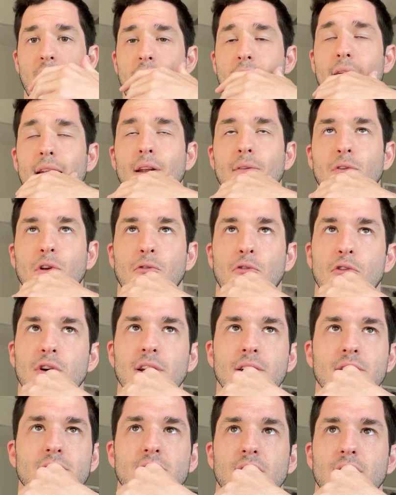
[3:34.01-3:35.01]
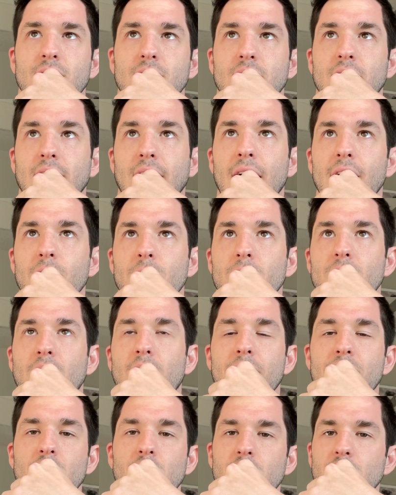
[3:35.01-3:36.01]
And if you fit it together
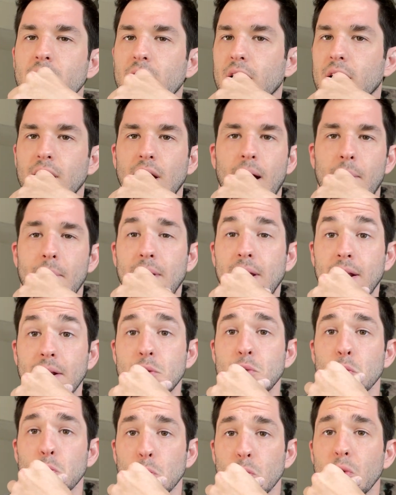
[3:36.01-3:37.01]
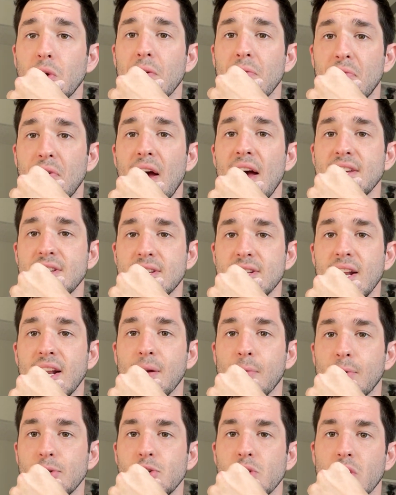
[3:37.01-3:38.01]
enough, you can get, it's really
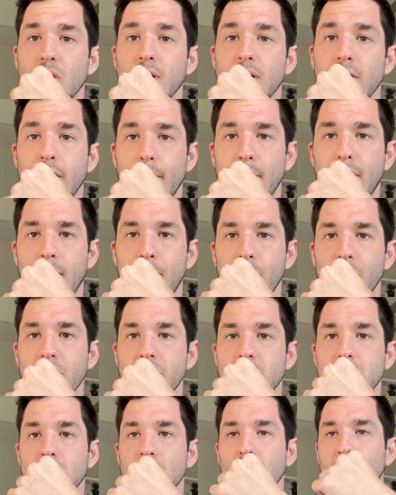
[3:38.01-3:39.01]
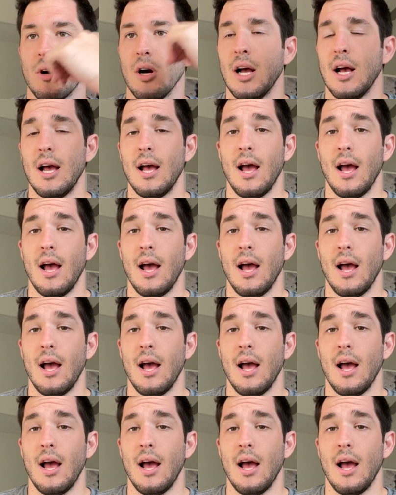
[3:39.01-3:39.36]
fascinating what you can come up with. So